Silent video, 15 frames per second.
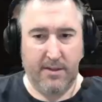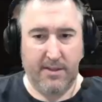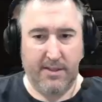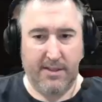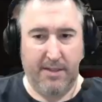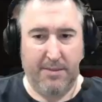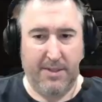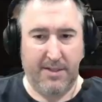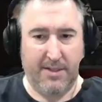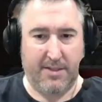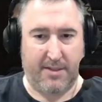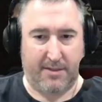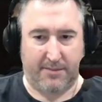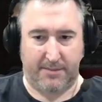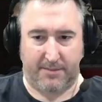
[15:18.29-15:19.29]
Damn it.
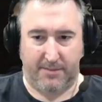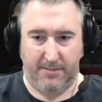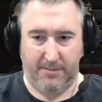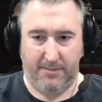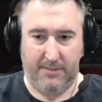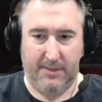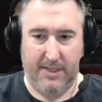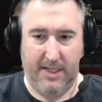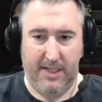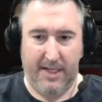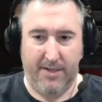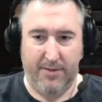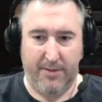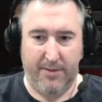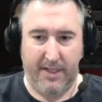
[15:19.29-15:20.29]
I
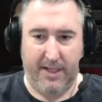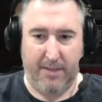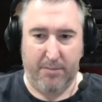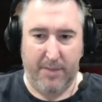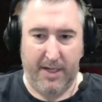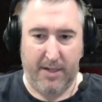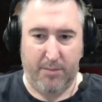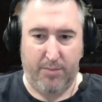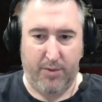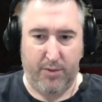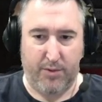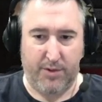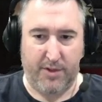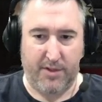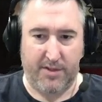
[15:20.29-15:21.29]
don't need mana
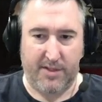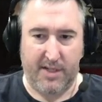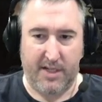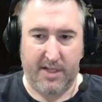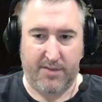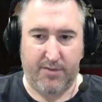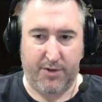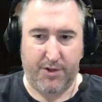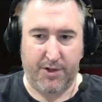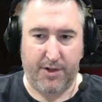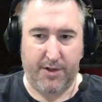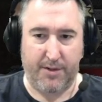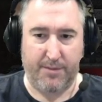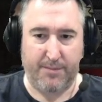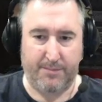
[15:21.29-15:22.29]
potions, that's for sure.
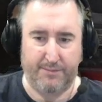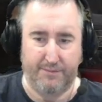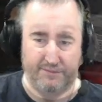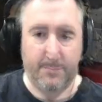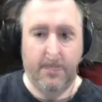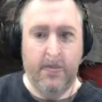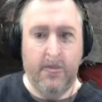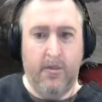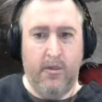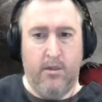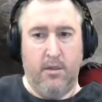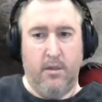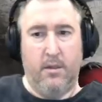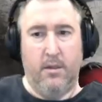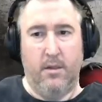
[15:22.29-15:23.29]

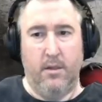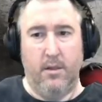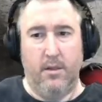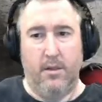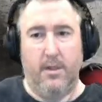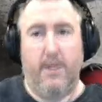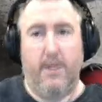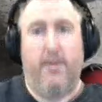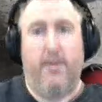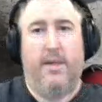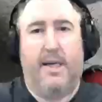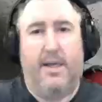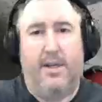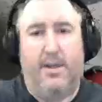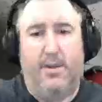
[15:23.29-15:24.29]
Alright, well I
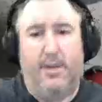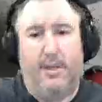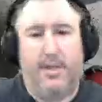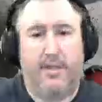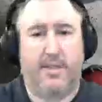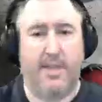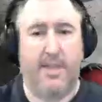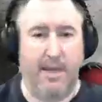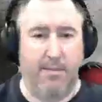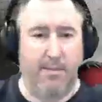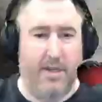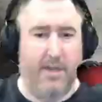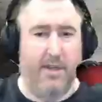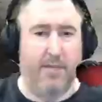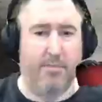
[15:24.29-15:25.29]
gotta do it this time
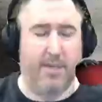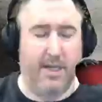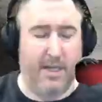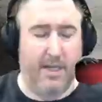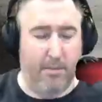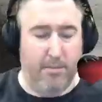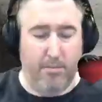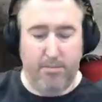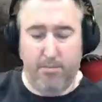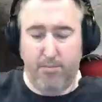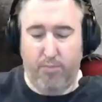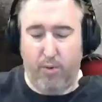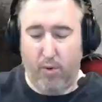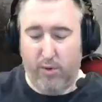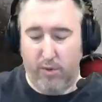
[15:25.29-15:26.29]
now that my
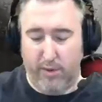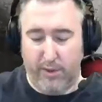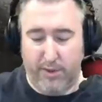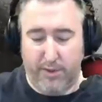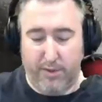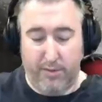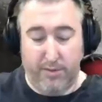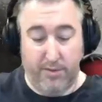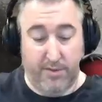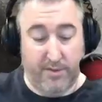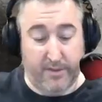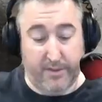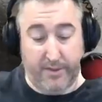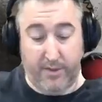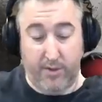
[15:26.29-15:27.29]
portal issue
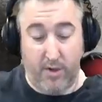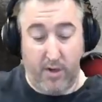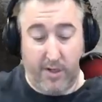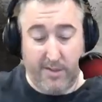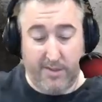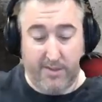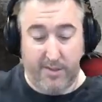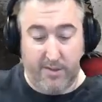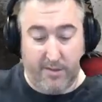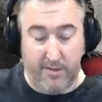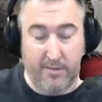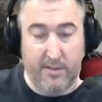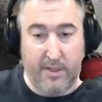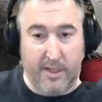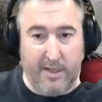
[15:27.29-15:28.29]
is gone, so
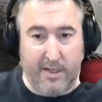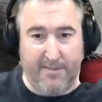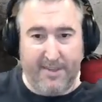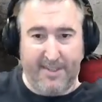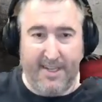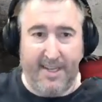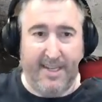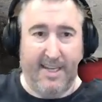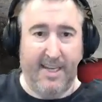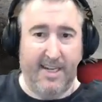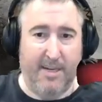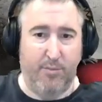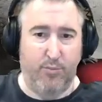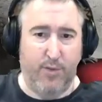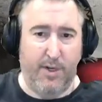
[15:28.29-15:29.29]
if I die again,
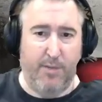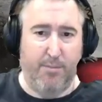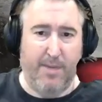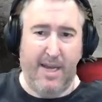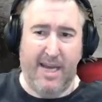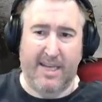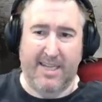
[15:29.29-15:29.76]
I'm running back.